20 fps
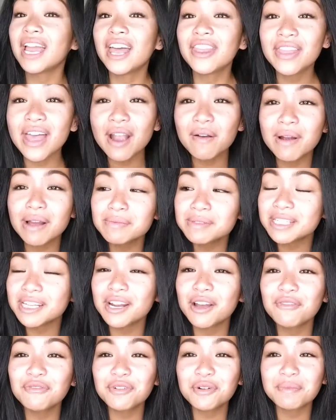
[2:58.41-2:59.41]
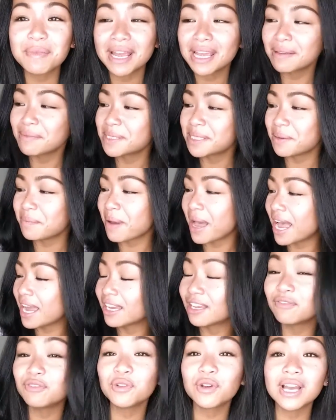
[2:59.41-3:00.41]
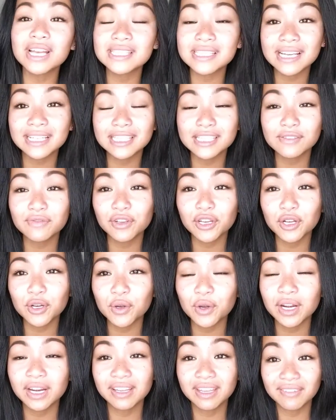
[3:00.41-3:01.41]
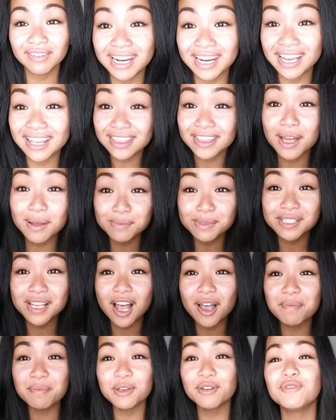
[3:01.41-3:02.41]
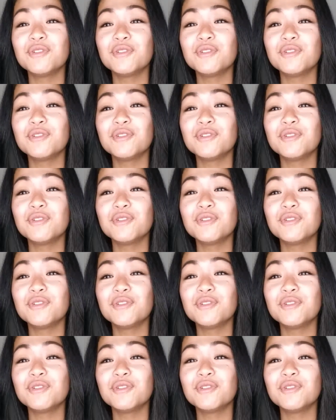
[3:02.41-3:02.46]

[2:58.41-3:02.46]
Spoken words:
And that wraps it up for my Ipsy bag. If you guys like this video, go ahead it a thumbs up.